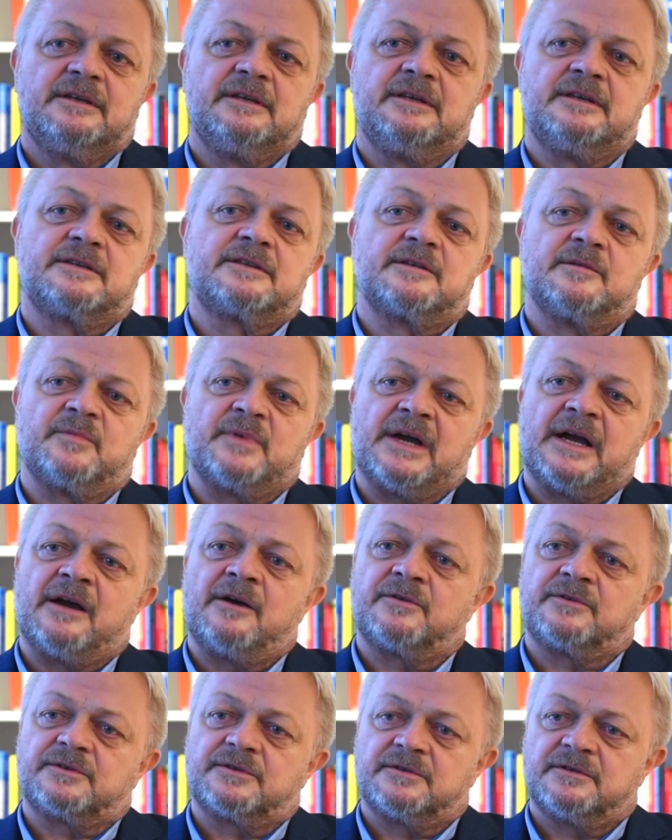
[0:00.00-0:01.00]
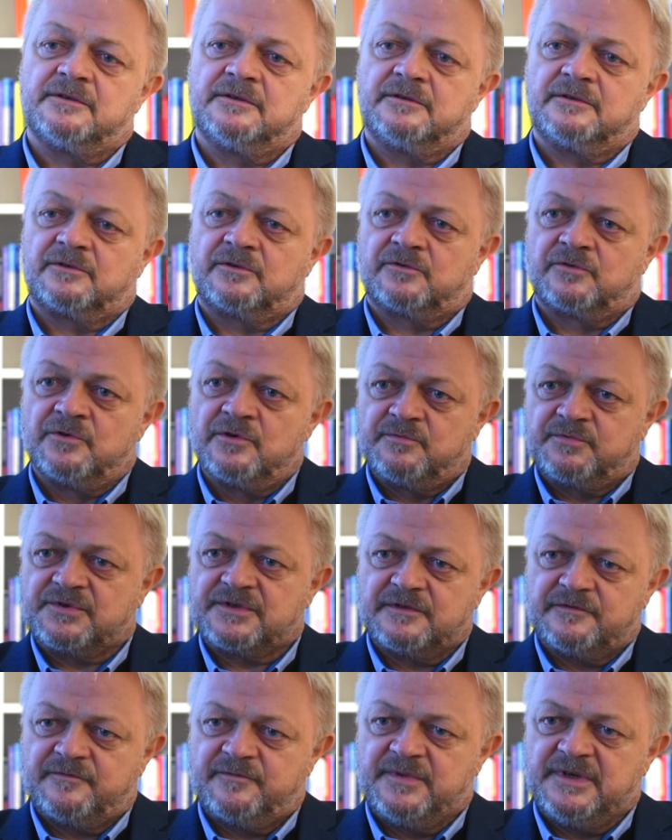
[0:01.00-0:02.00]
is about
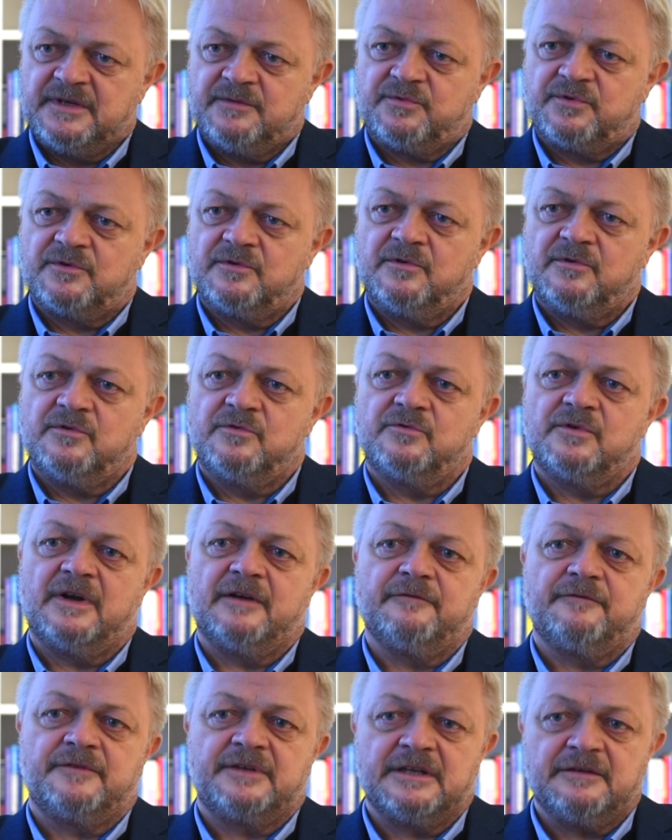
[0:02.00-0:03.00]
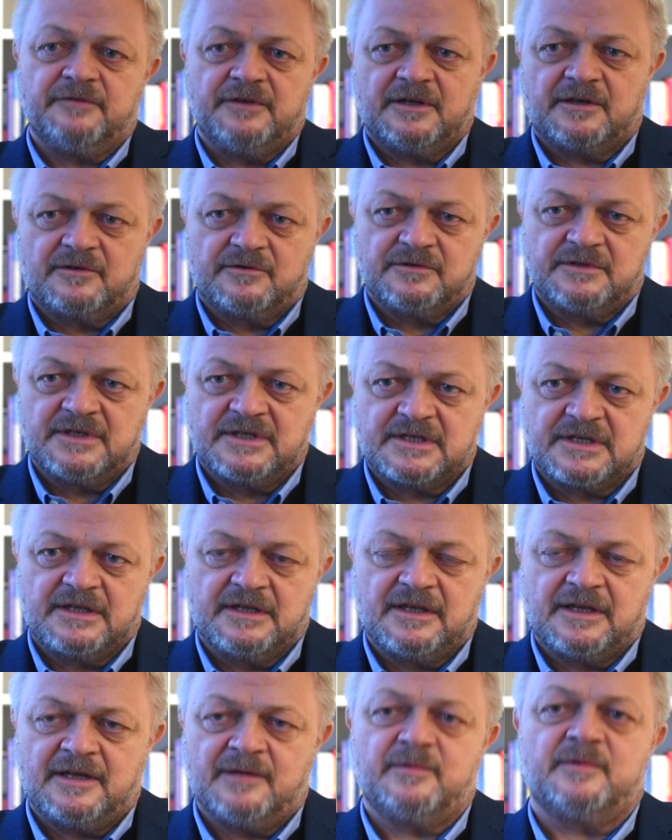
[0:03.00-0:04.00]
groups of people who have difficulties
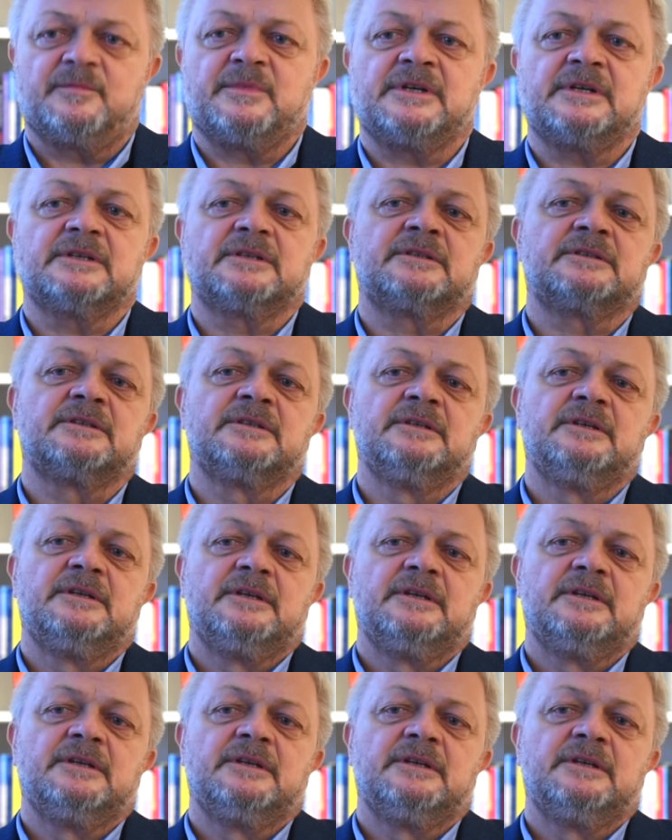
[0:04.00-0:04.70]
in the labor market,